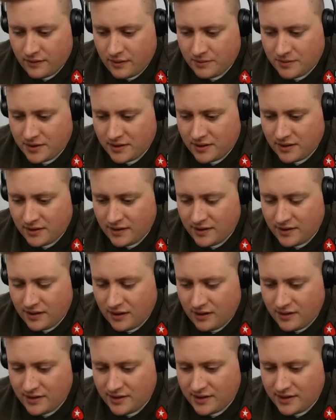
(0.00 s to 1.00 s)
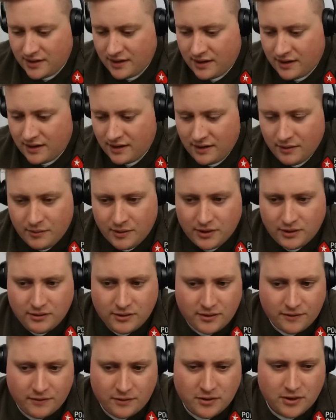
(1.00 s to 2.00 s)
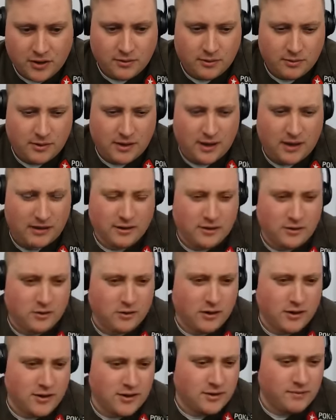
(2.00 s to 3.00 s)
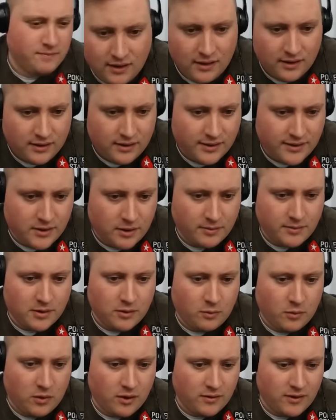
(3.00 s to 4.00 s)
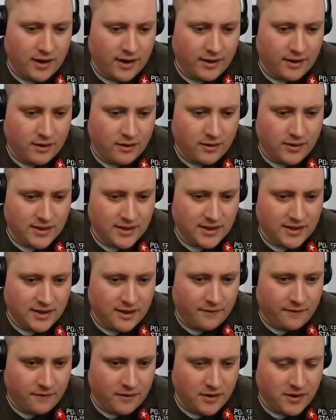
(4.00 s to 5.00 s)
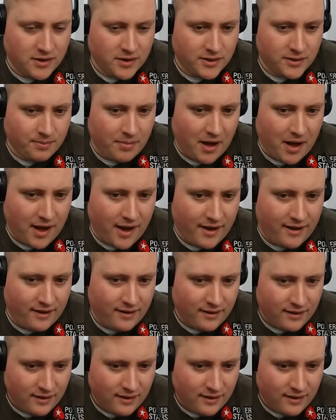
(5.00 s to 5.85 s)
up to $30, and I think we lose a few chips, but nothing too crazy. Let's go up to the 109, though. This is the feature spot.